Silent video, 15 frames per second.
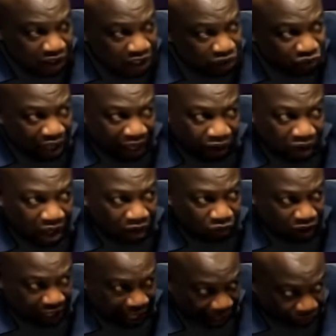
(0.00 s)
degrees so
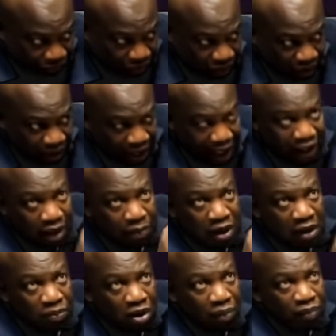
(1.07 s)
we are out and the
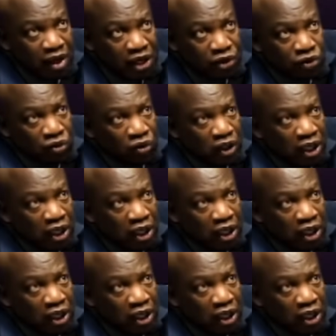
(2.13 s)
minimum age